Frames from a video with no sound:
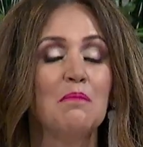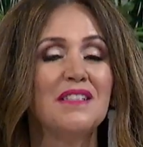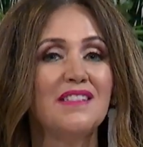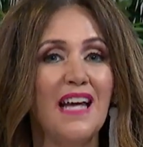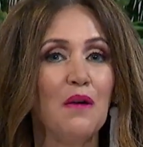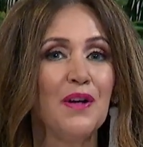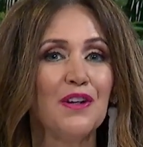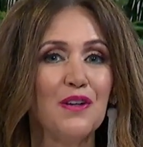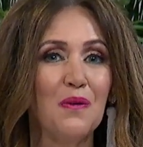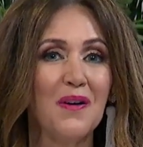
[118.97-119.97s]
But today we
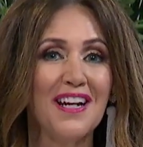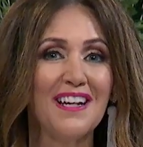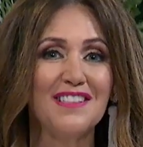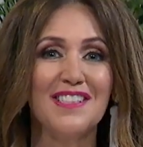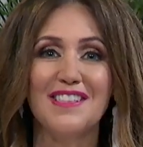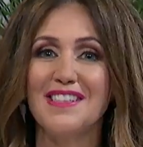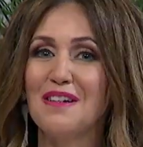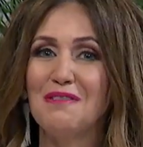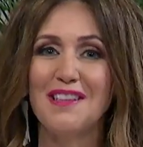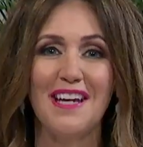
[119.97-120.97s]
are going to
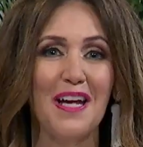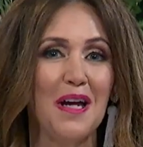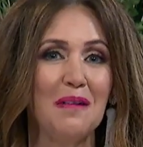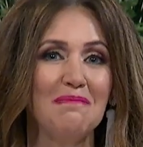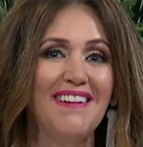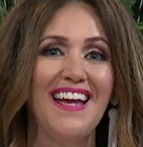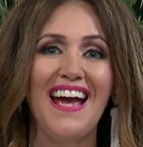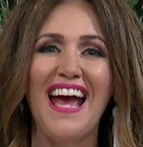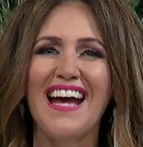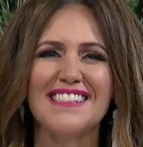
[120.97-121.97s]
sit with him,
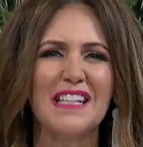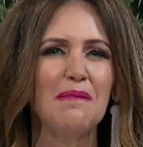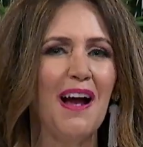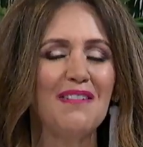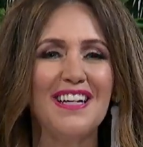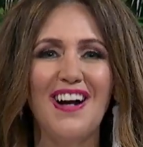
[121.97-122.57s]
ask him how he